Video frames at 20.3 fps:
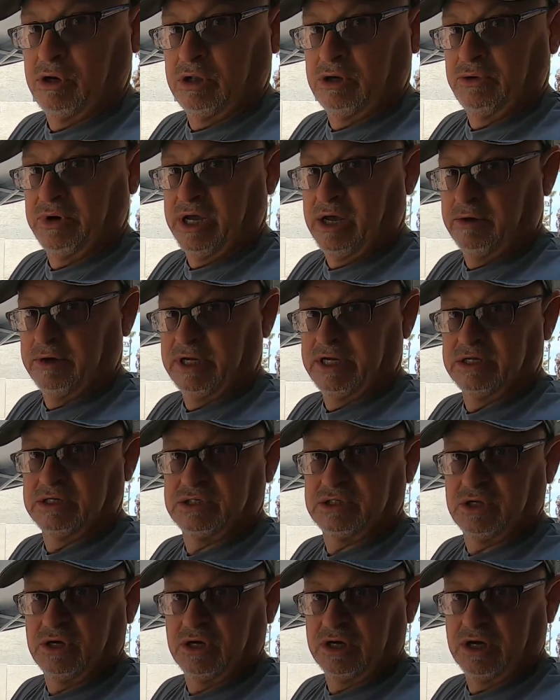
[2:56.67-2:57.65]
all around and
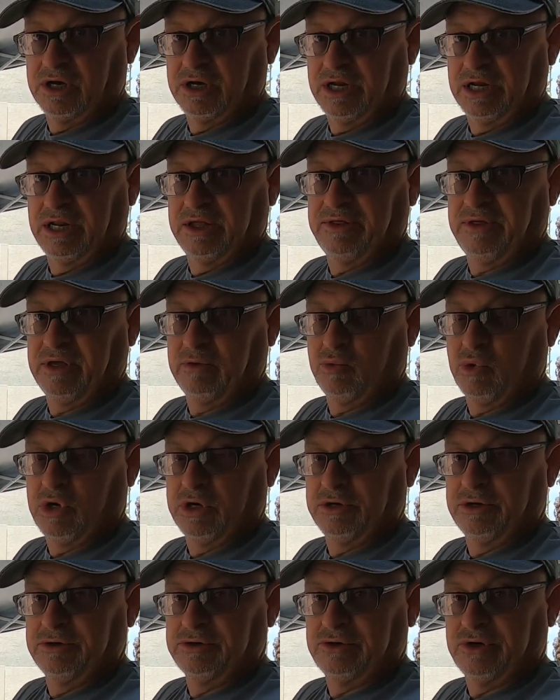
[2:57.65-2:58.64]
get stuck on anything
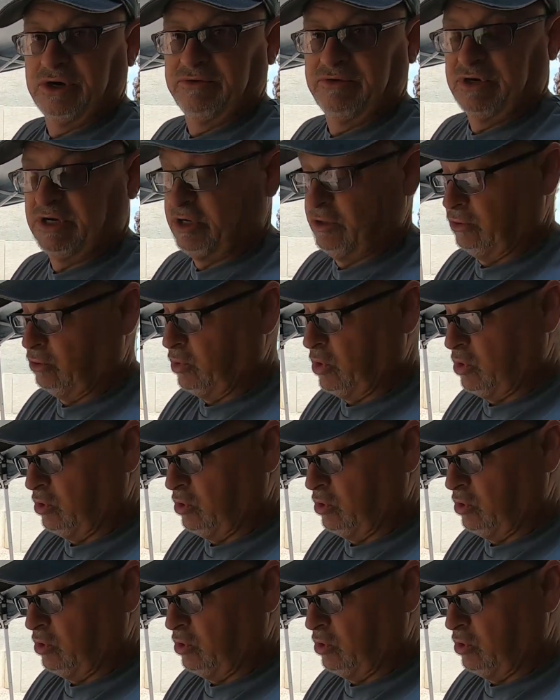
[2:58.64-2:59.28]
while you're driving down the